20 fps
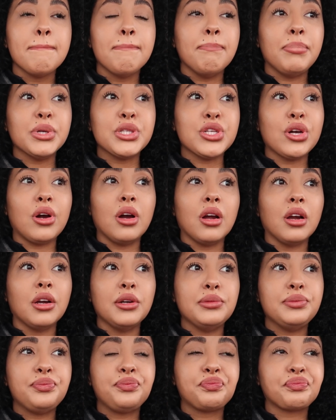
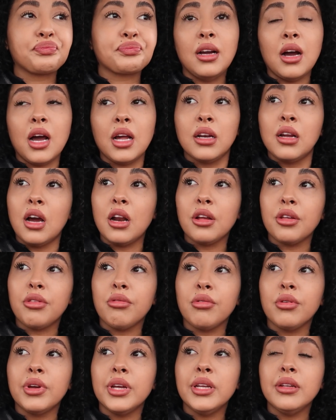bizarre. God got her
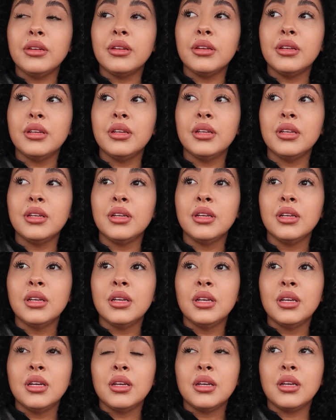through it.
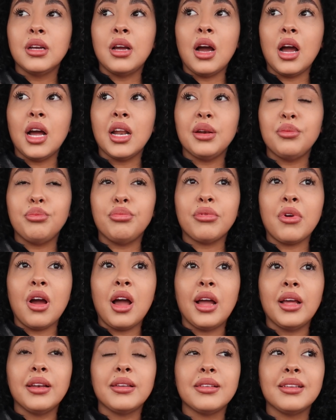God
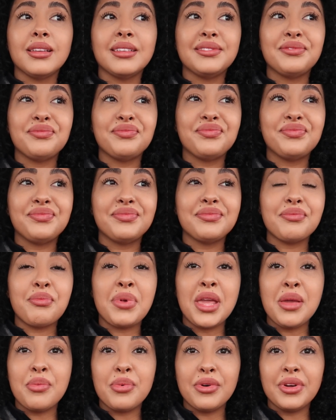brought
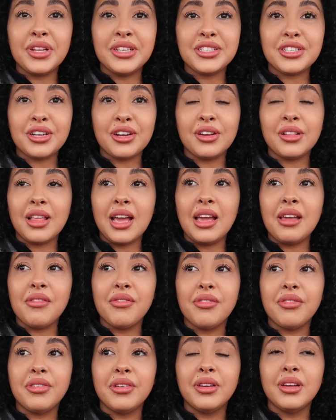people into her life
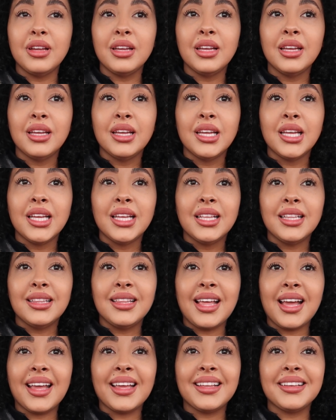
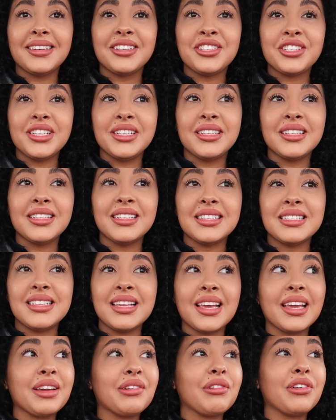that she to this
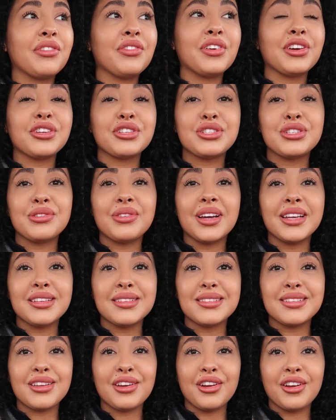day refers to
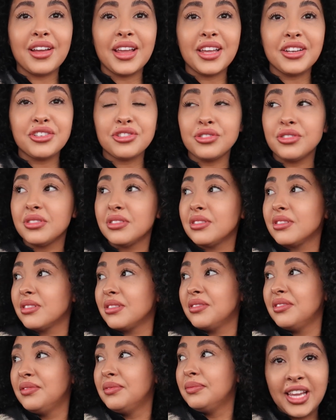as her angels.
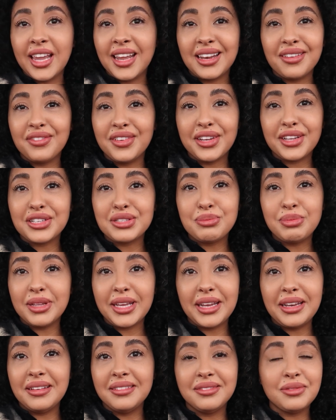She can't even
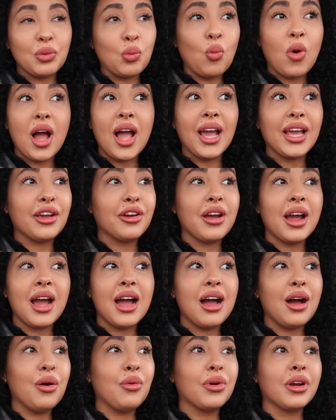explain why or
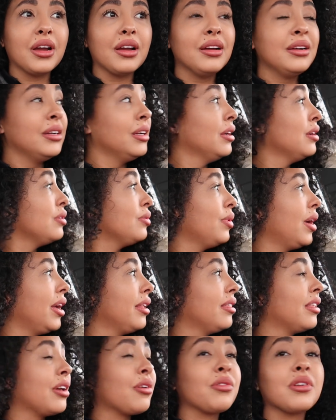how or
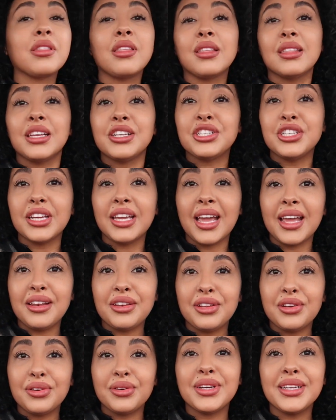what. The only thing that she can
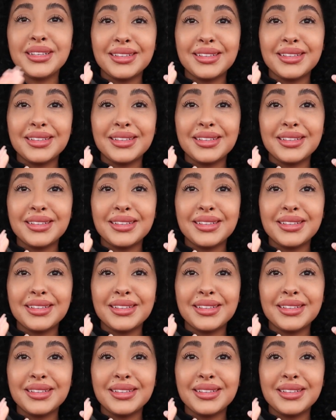do,